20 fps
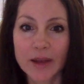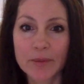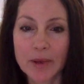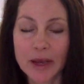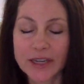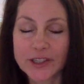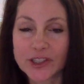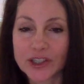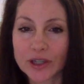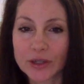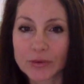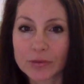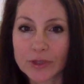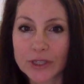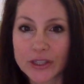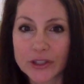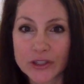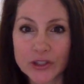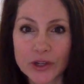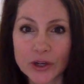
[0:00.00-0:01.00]
I
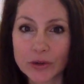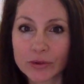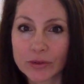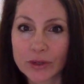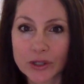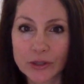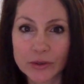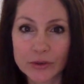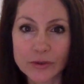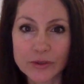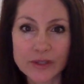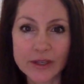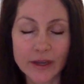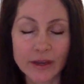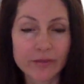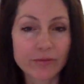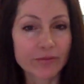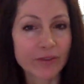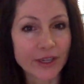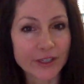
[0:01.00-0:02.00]
generally don't use like
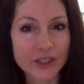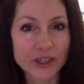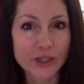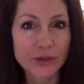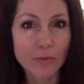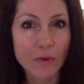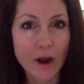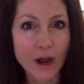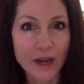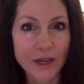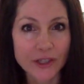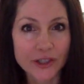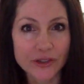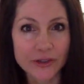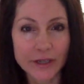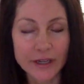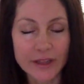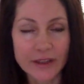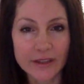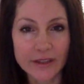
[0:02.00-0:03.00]
a veggie wash or
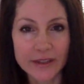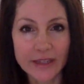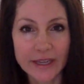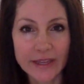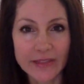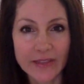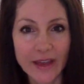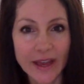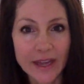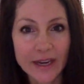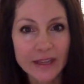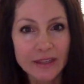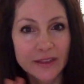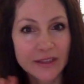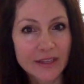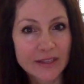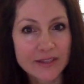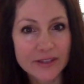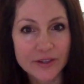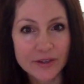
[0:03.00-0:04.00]
anything like that
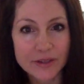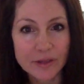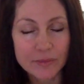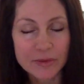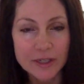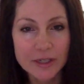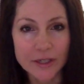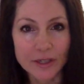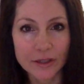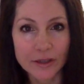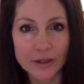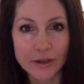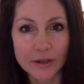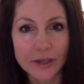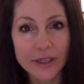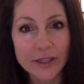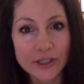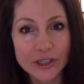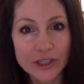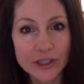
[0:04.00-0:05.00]
unless there's a particular
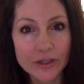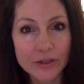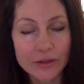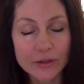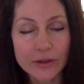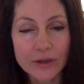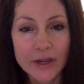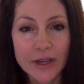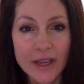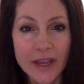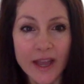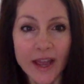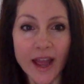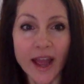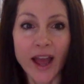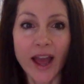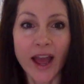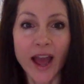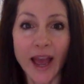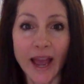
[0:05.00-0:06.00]
issue.
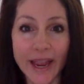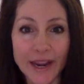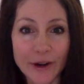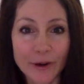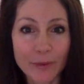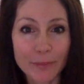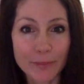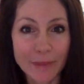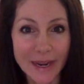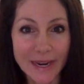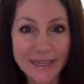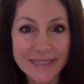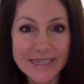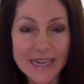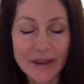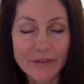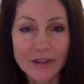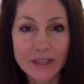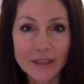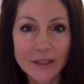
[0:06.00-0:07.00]
I don't mind
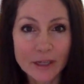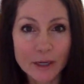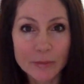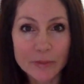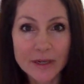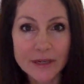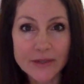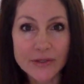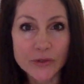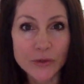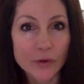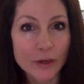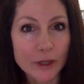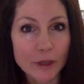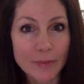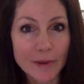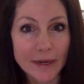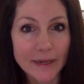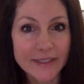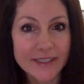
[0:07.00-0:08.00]
having a little bit of soil
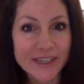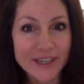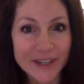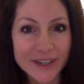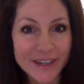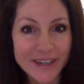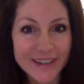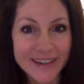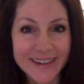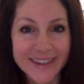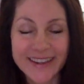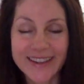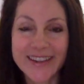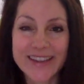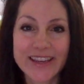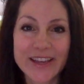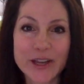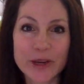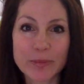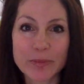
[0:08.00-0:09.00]
bacteria
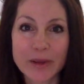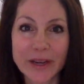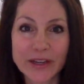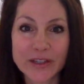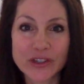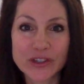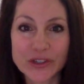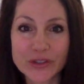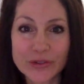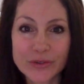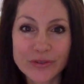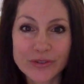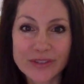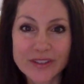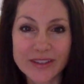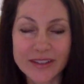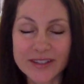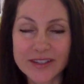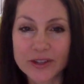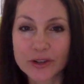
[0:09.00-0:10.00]
in my juice.
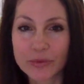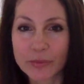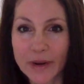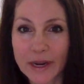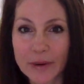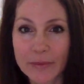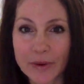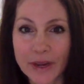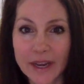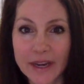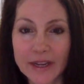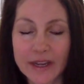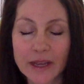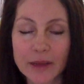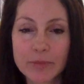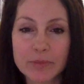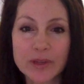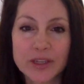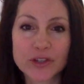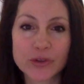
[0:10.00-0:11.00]
That's a great way to
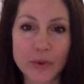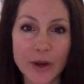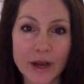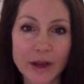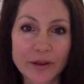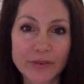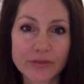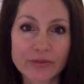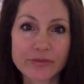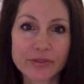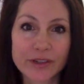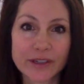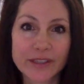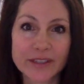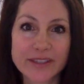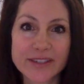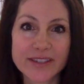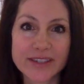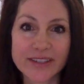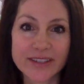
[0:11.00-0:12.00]
get B12, for
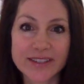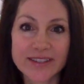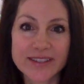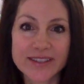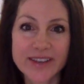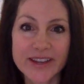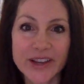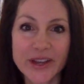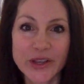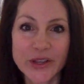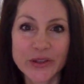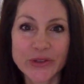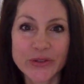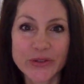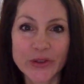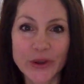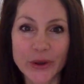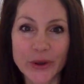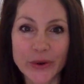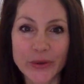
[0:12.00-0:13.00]
instance.
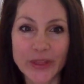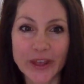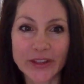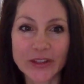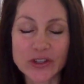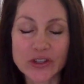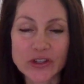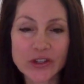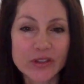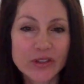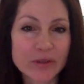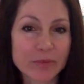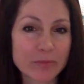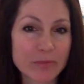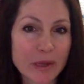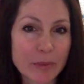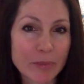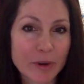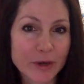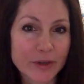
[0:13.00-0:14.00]
So that's just
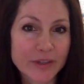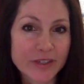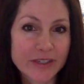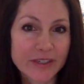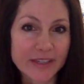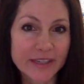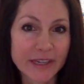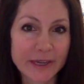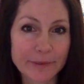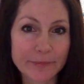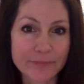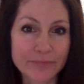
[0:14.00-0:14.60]
me personally.